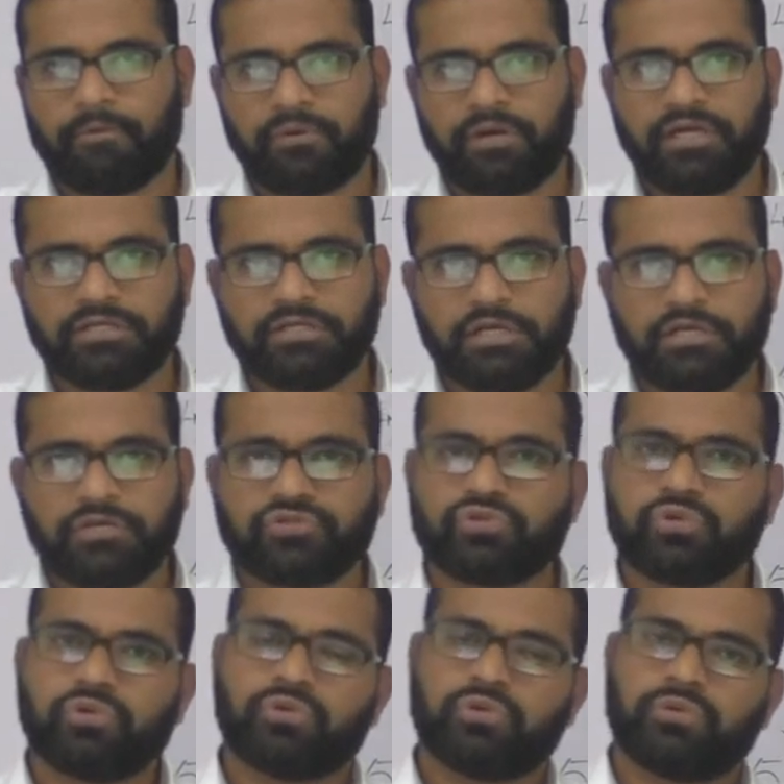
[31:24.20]
Right.
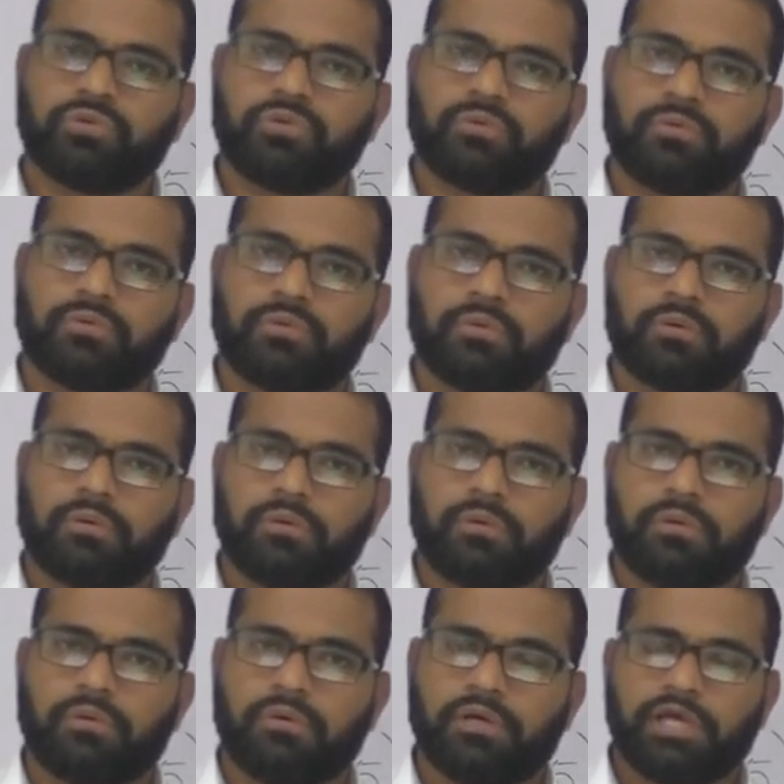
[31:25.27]
So
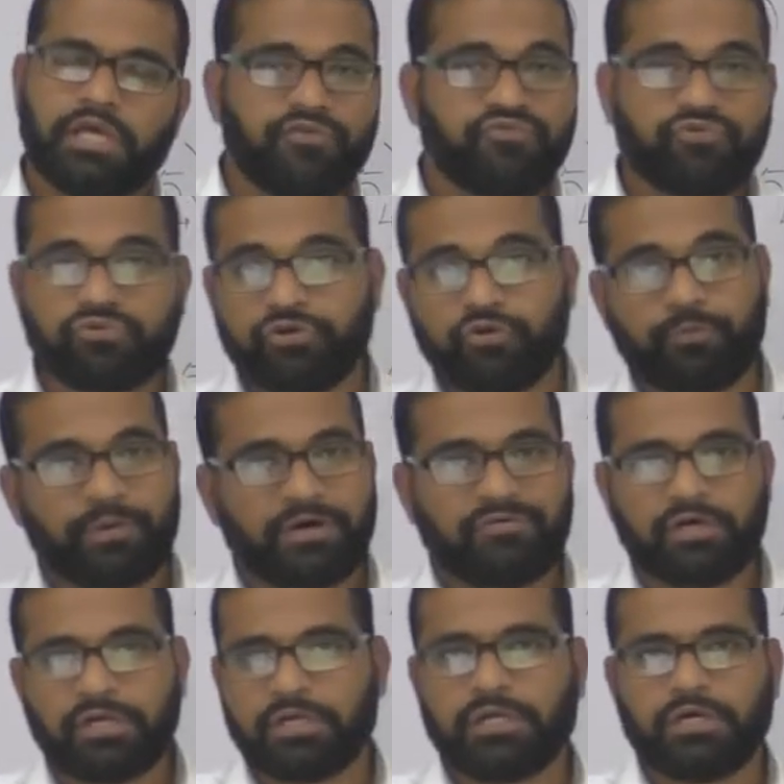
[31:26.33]
if you give
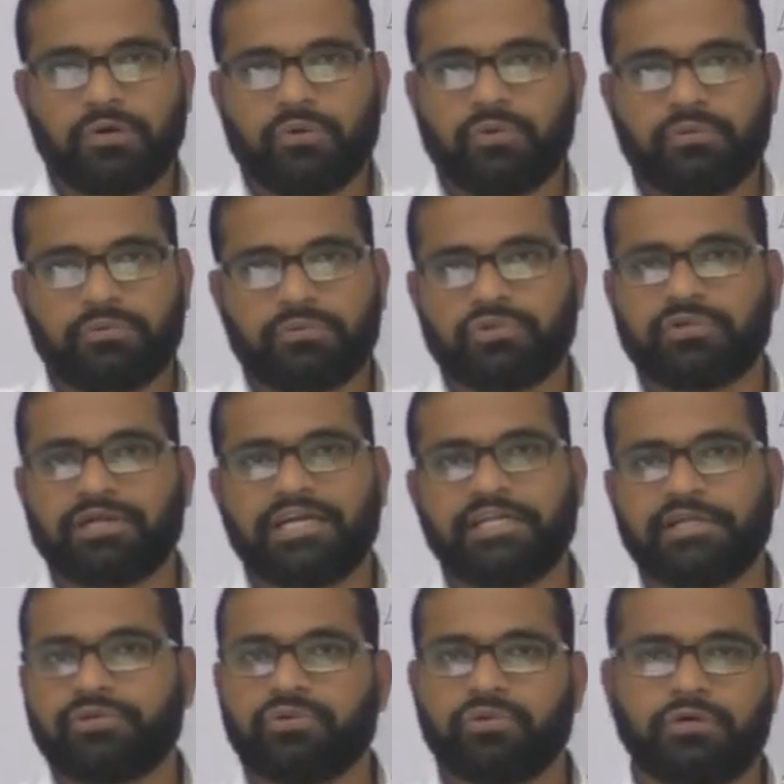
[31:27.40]
power now to write
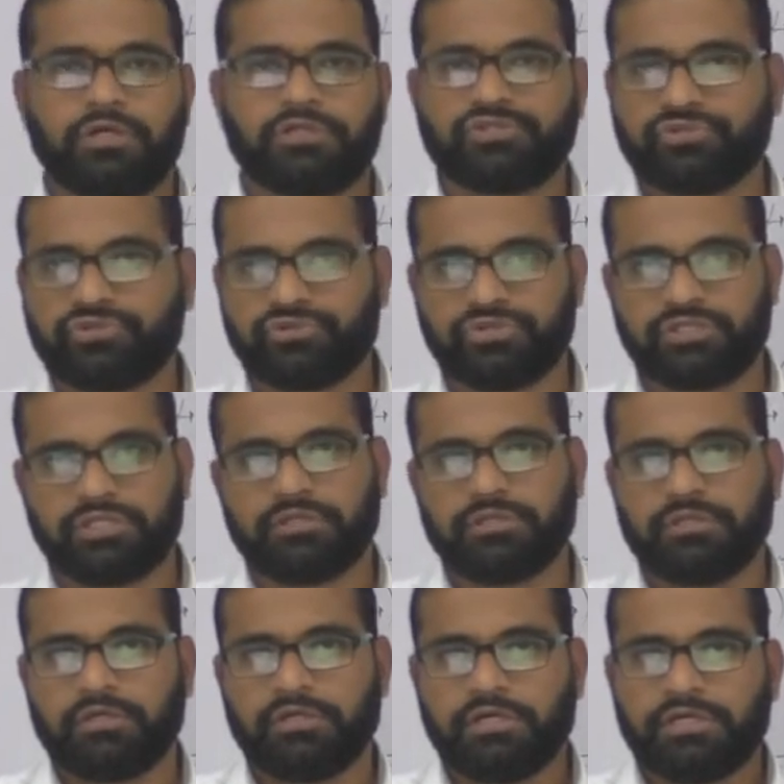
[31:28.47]
a new
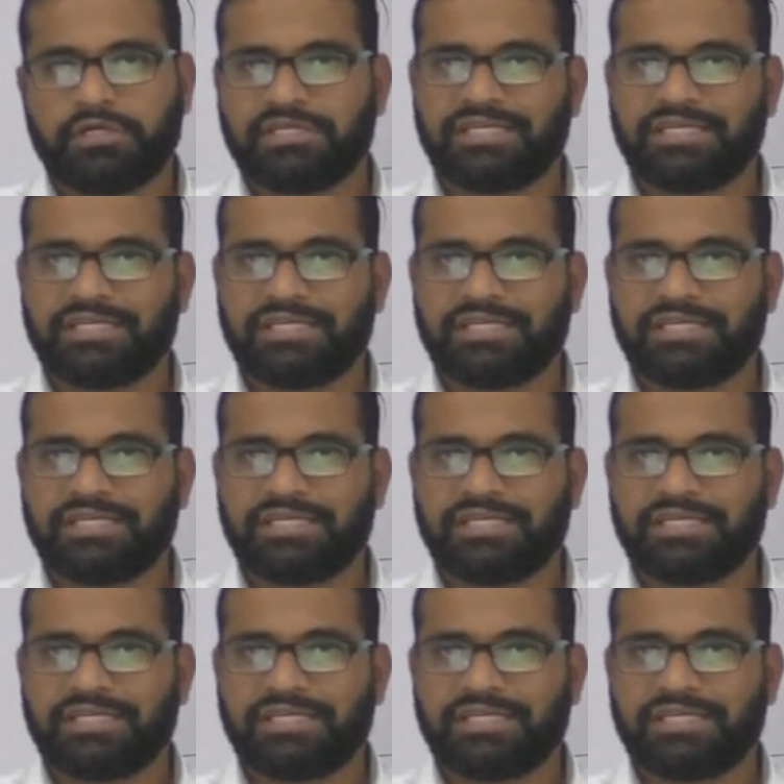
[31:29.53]
constitution,